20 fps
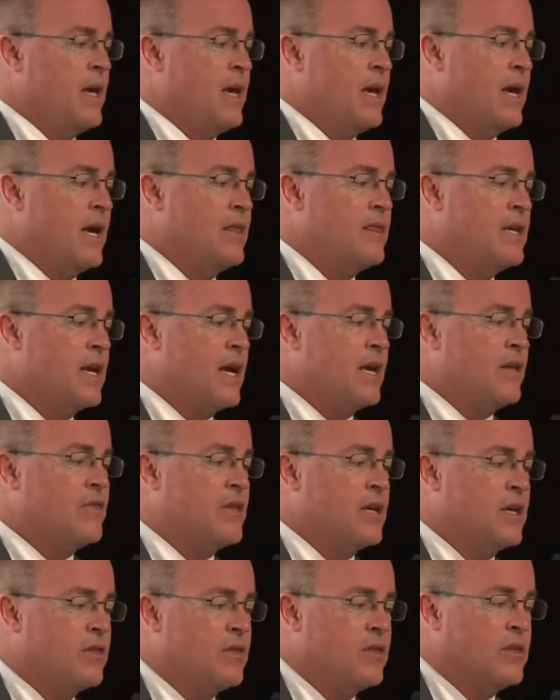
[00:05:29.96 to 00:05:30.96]
And then I
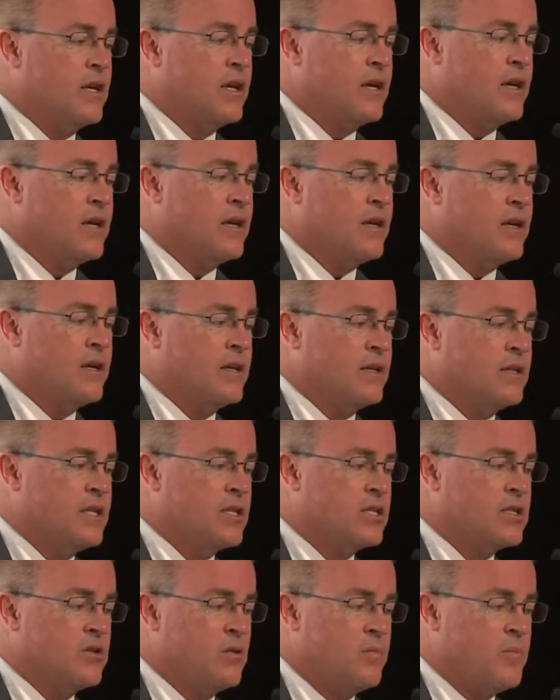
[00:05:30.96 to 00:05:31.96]
think the
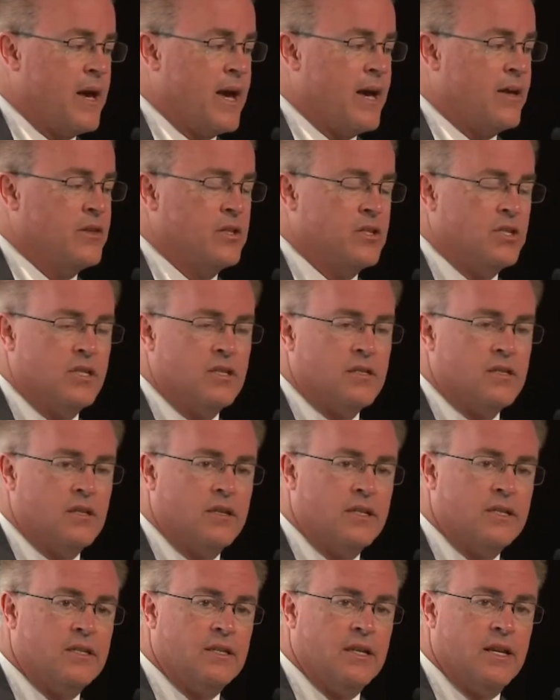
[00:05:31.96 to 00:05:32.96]
additional pathogens
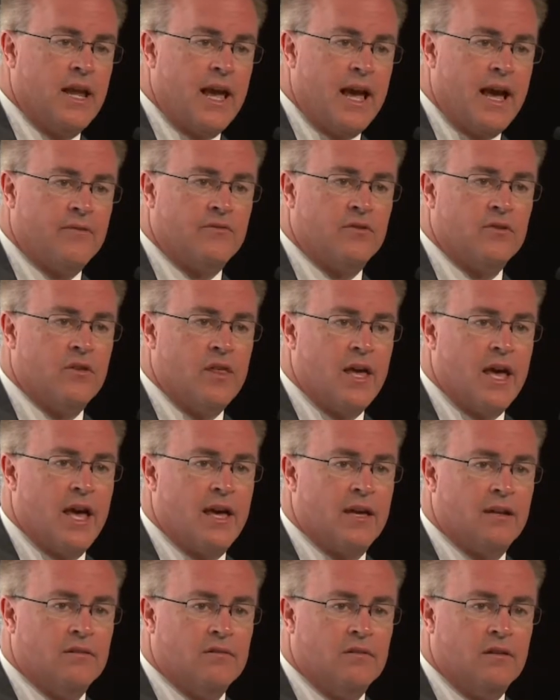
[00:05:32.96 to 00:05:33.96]
listed after
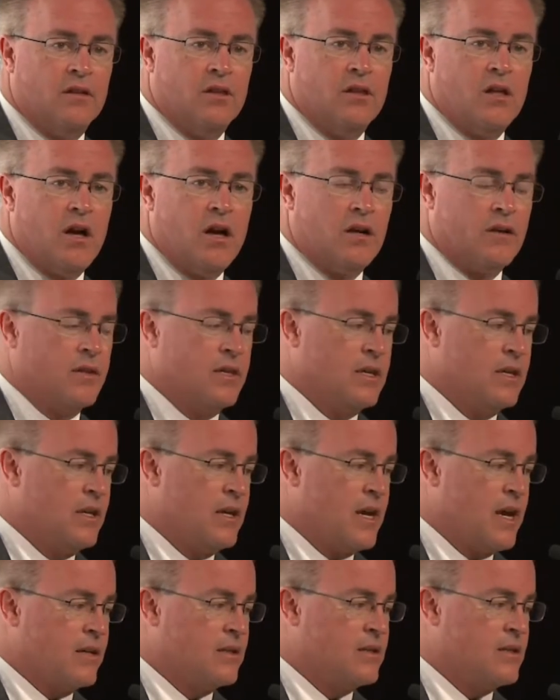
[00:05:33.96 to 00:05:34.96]
that along the
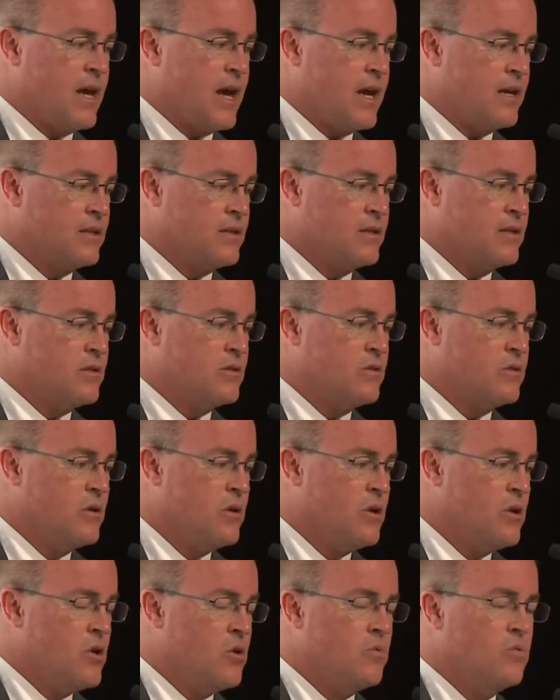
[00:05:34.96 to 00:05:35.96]
x-axis
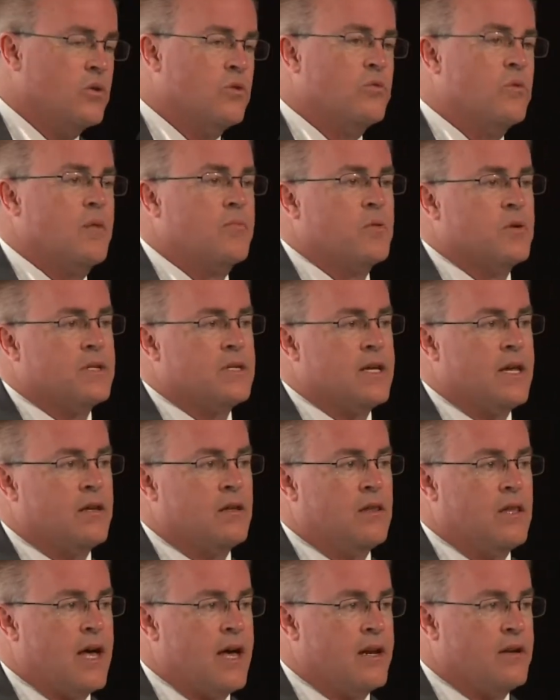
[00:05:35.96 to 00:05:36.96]
would represent a
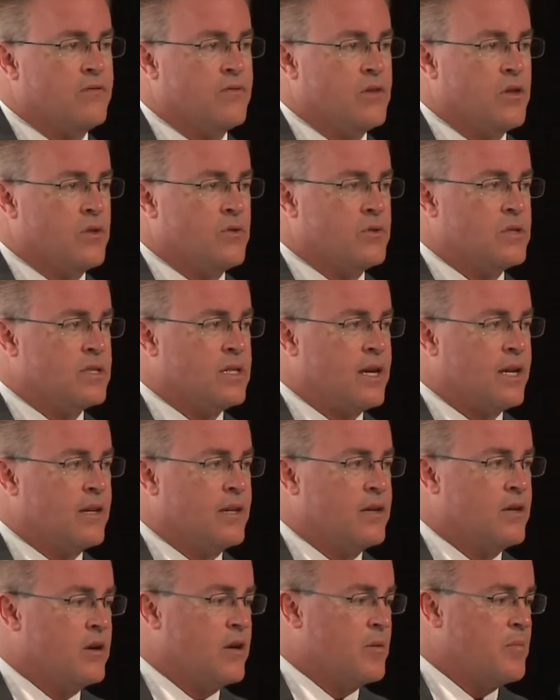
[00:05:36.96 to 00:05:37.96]
lot of those
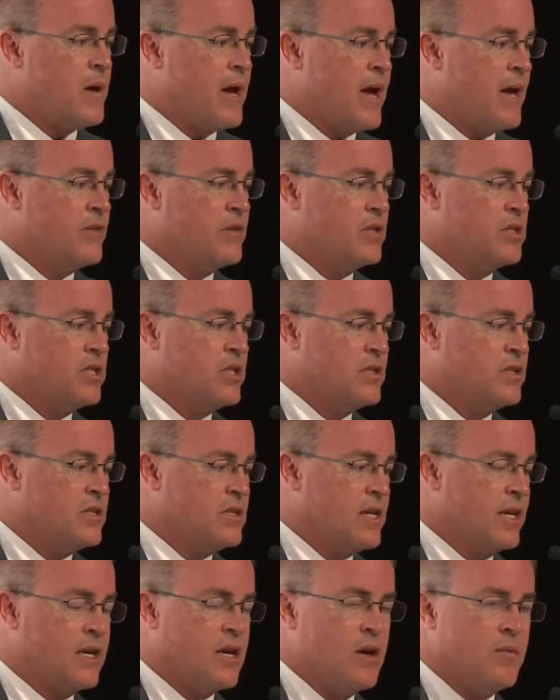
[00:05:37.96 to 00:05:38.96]
secondary pathogens
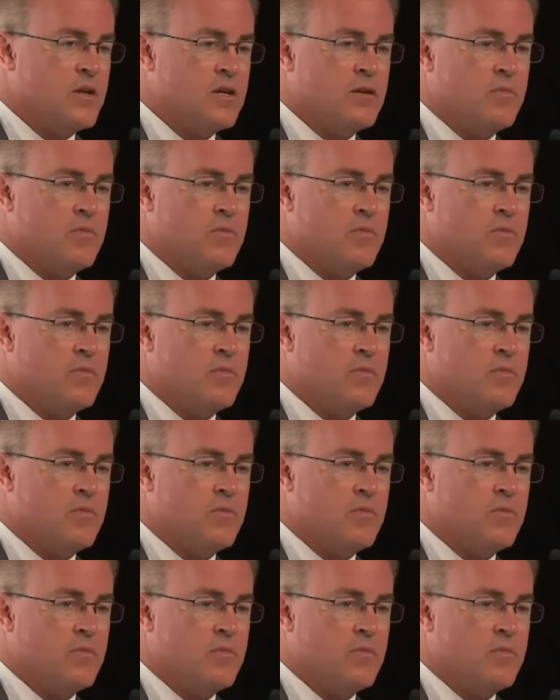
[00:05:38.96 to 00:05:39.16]
that come into